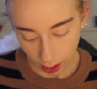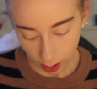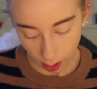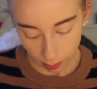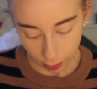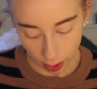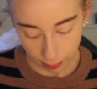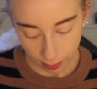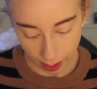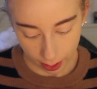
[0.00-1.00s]
the Cover
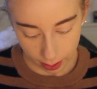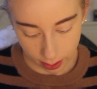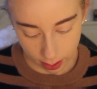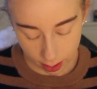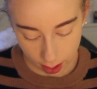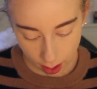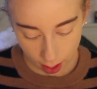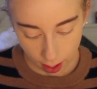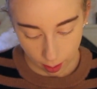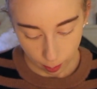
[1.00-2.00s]
FX
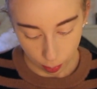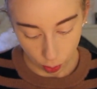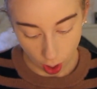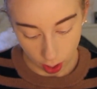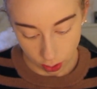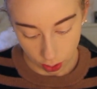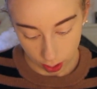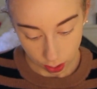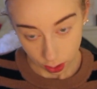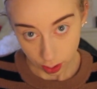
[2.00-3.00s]
bronzer.
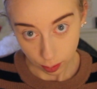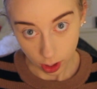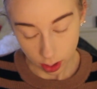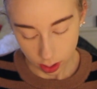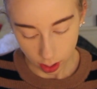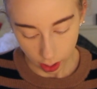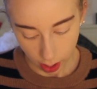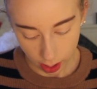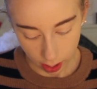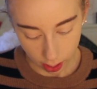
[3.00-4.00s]
It's just a bronzer
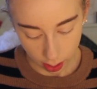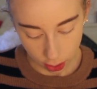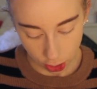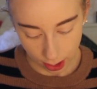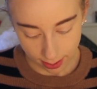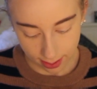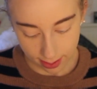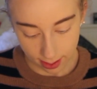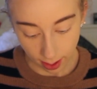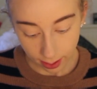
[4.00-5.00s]
in the shade
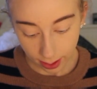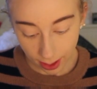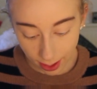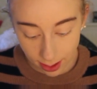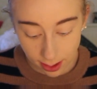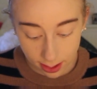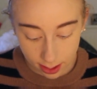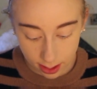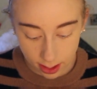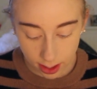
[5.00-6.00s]

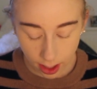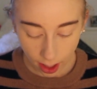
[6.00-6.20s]
Sun-Kissed.